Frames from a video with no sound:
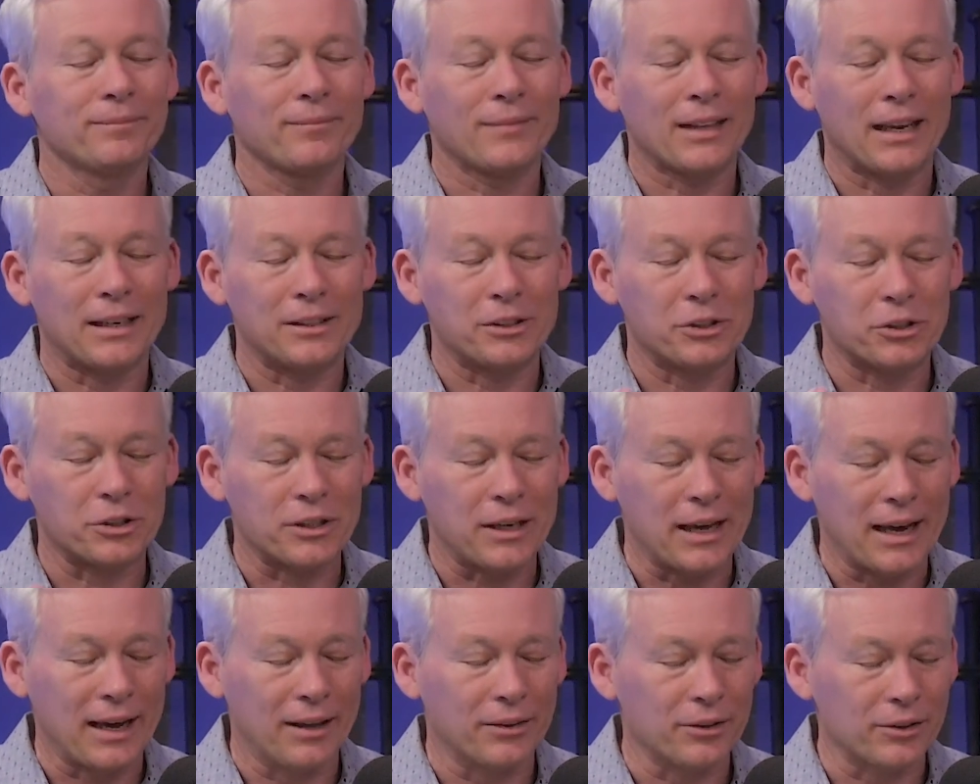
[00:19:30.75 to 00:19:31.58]
and just
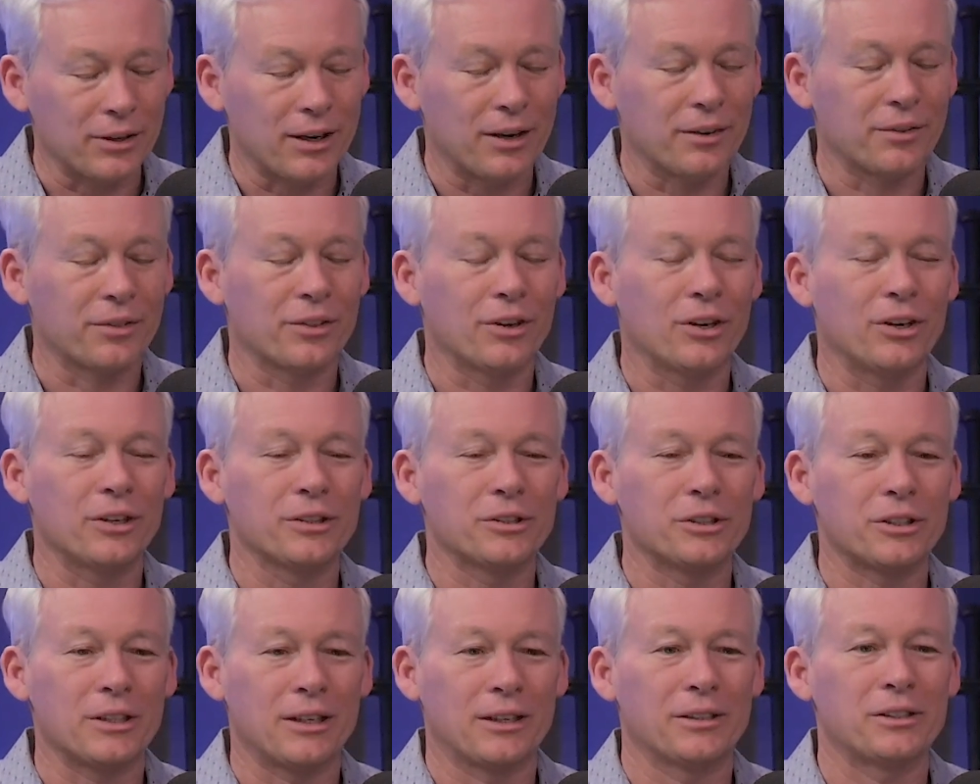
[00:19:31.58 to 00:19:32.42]
gather our
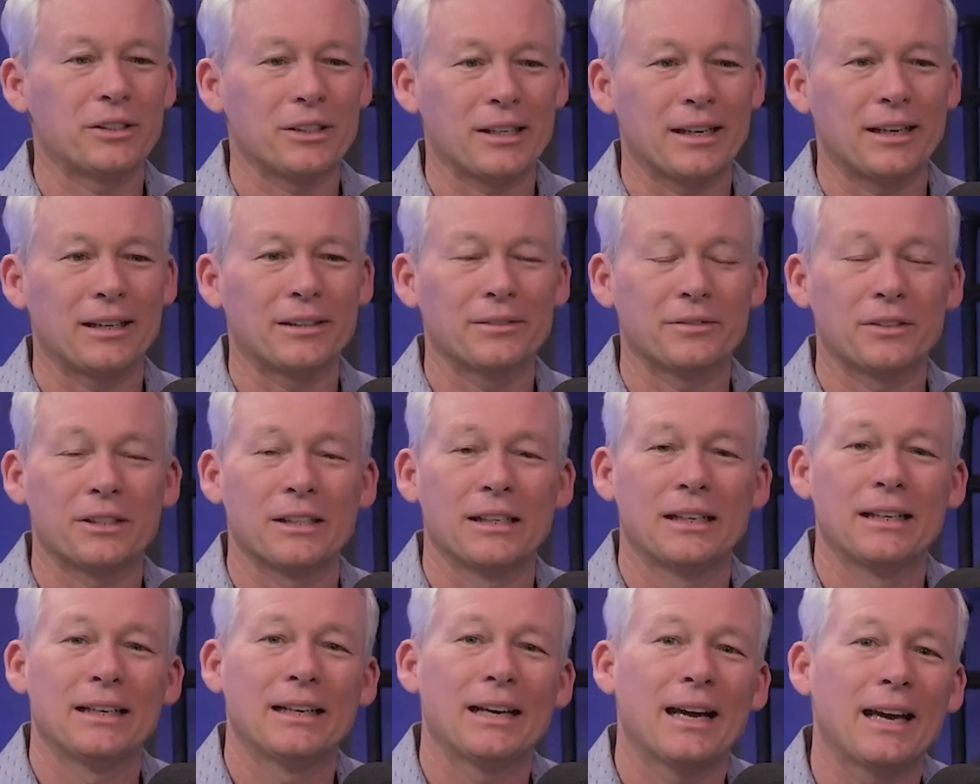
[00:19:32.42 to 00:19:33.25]
thoughts and ourselves
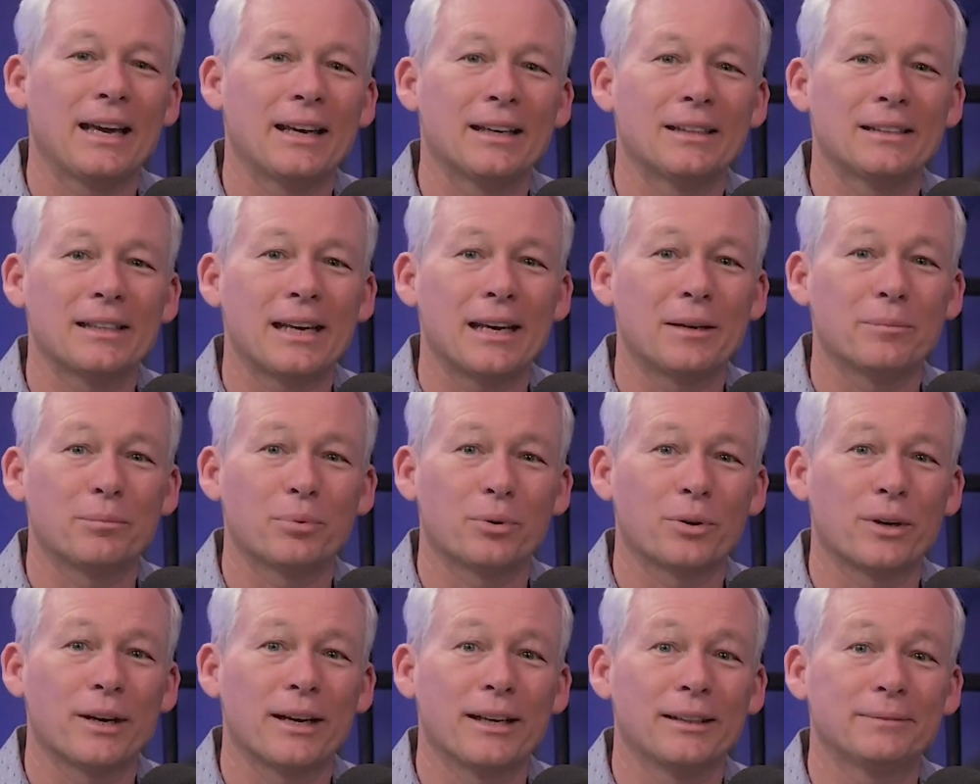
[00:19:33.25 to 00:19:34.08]
and and
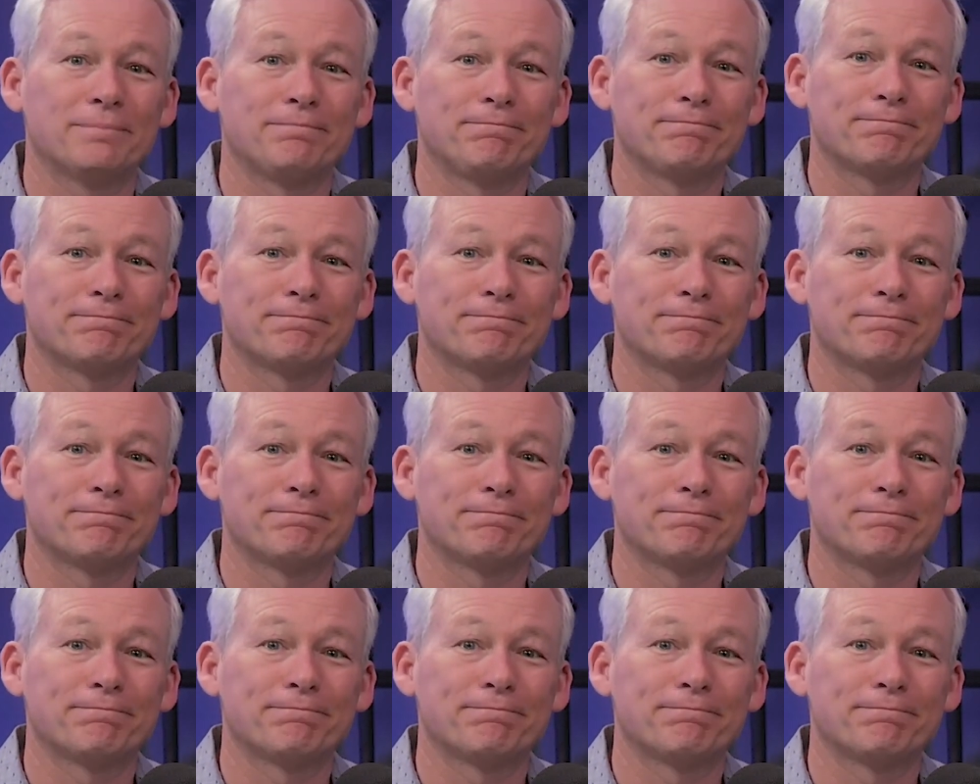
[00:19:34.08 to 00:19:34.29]
pray.